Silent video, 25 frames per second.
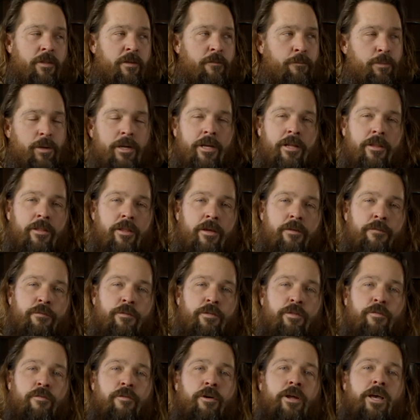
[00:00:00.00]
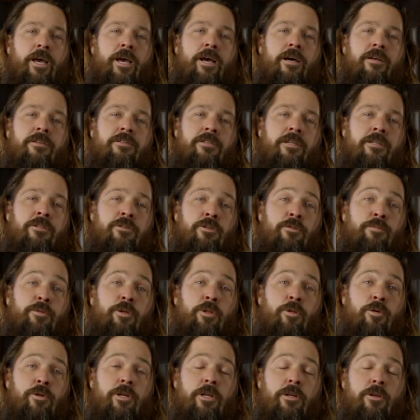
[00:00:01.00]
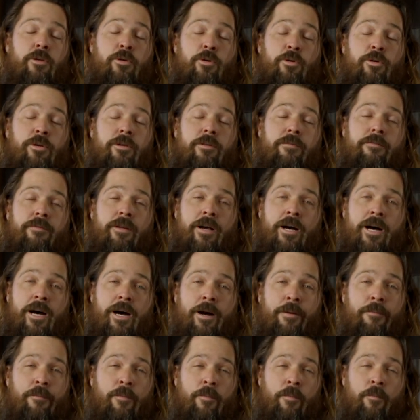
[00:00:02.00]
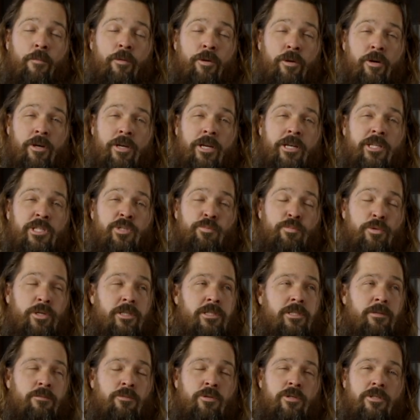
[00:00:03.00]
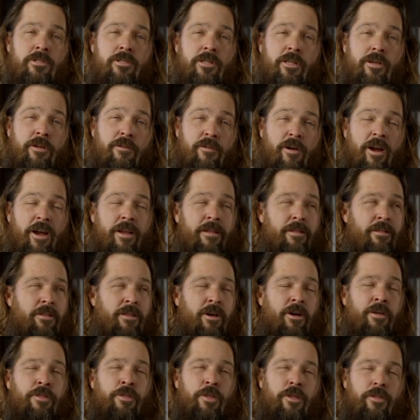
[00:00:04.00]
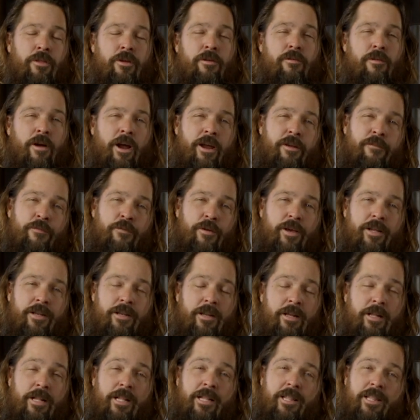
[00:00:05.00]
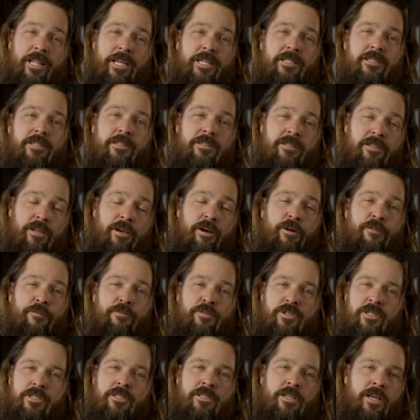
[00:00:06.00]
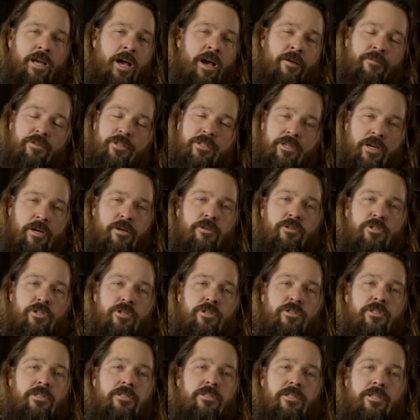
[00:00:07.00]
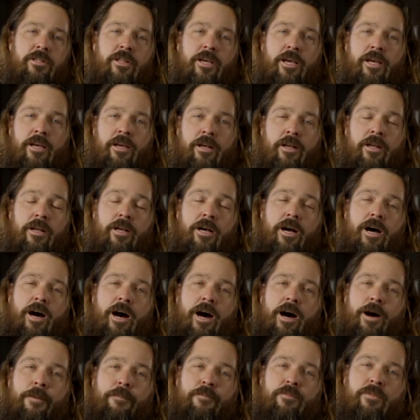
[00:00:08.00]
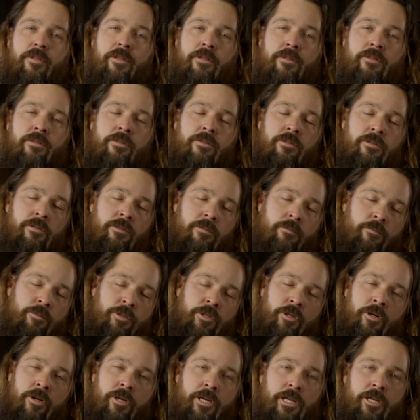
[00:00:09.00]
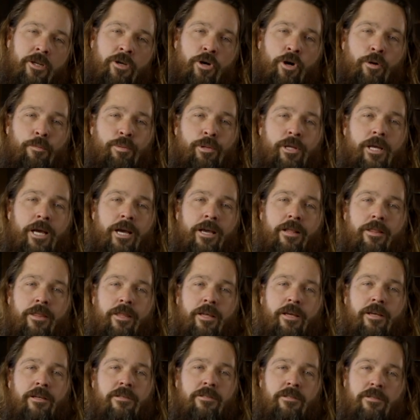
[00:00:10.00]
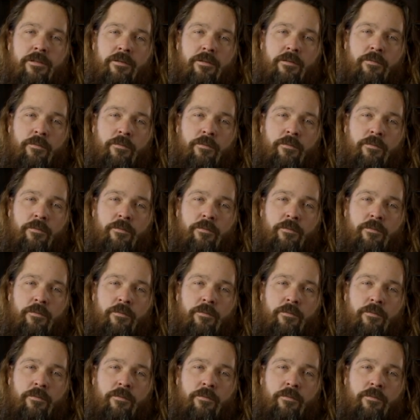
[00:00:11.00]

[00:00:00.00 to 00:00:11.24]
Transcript: They've been in there for 3 hours. They should be looking good. We're not going to spritz them because of the grain. I think the grain fed lends itself just to have its own juices in there. We're not going to complicate things.